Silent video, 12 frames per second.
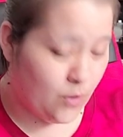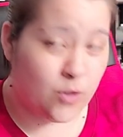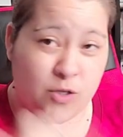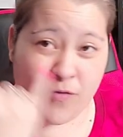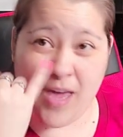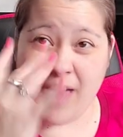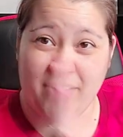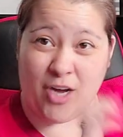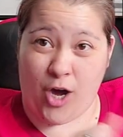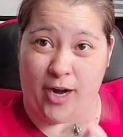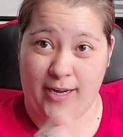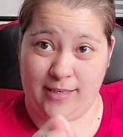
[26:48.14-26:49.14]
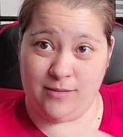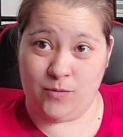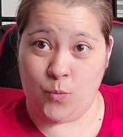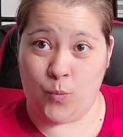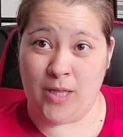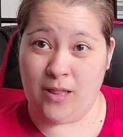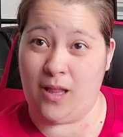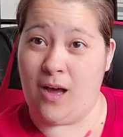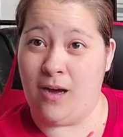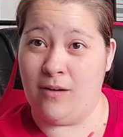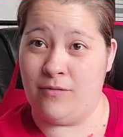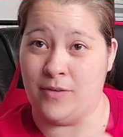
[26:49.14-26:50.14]
So if you haven't caught it, we
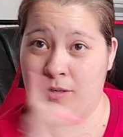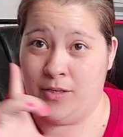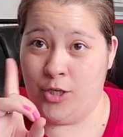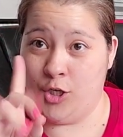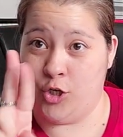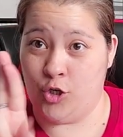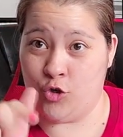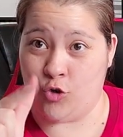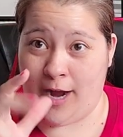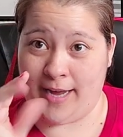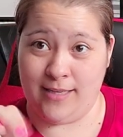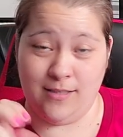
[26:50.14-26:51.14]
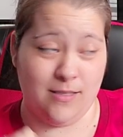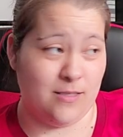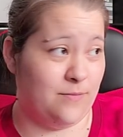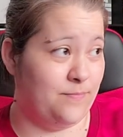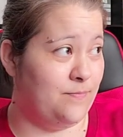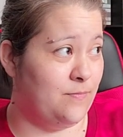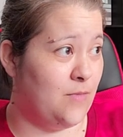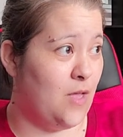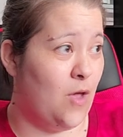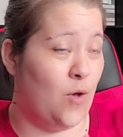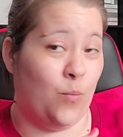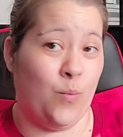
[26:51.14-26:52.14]
love dragons,
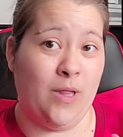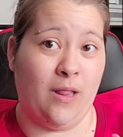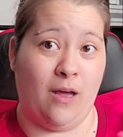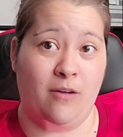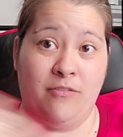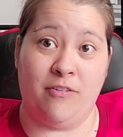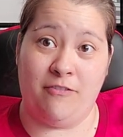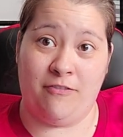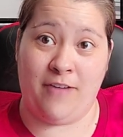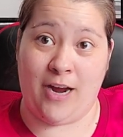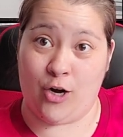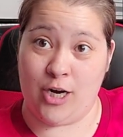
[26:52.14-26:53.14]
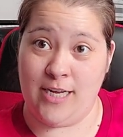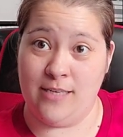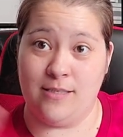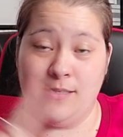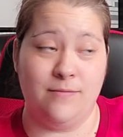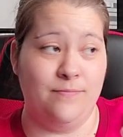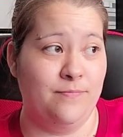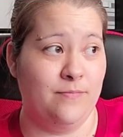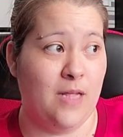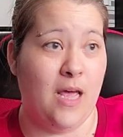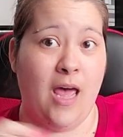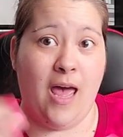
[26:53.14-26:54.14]
we love fairies,
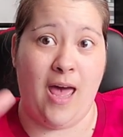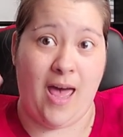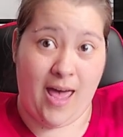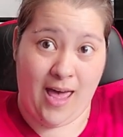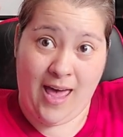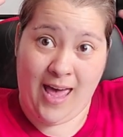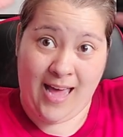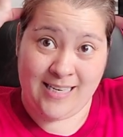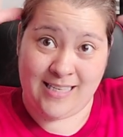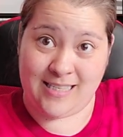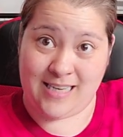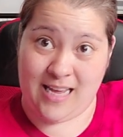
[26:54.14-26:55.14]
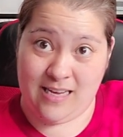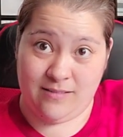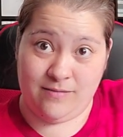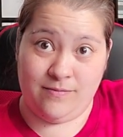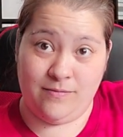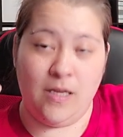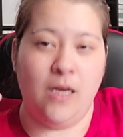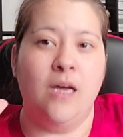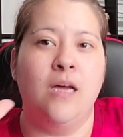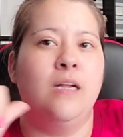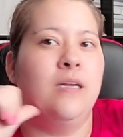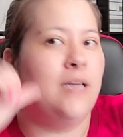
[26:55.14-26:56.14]
and Disney.
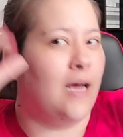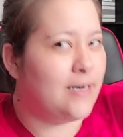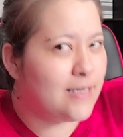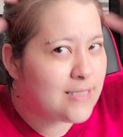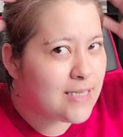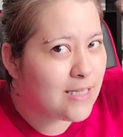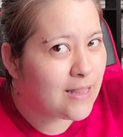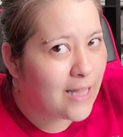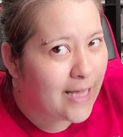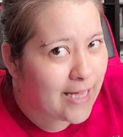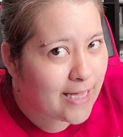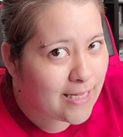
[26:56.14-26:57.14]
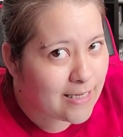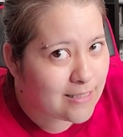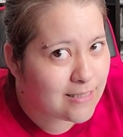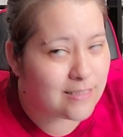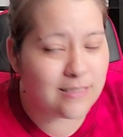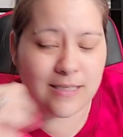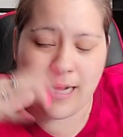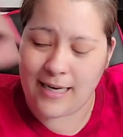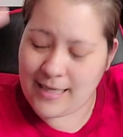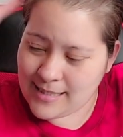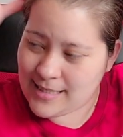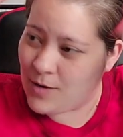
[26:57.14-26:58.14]
Not Disneyland, not
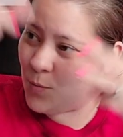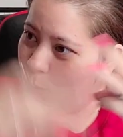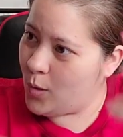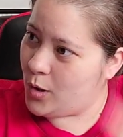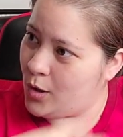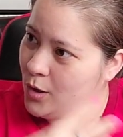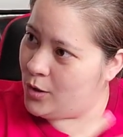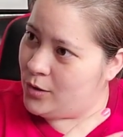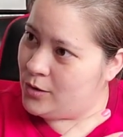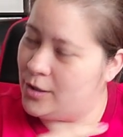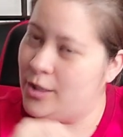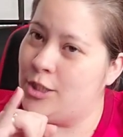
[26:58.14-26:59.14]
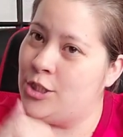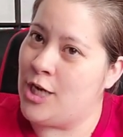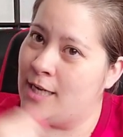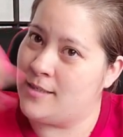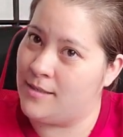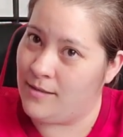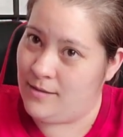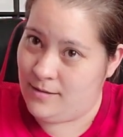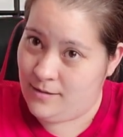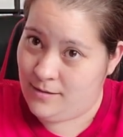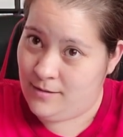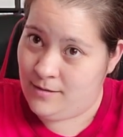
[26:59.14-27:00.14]
Disney World, just
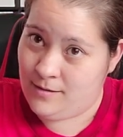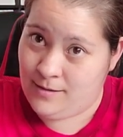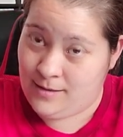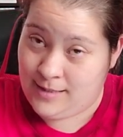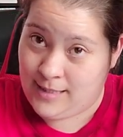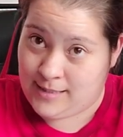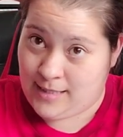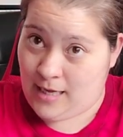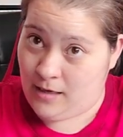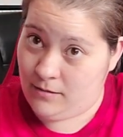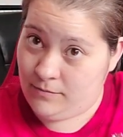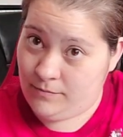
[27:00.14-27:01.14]
Disney.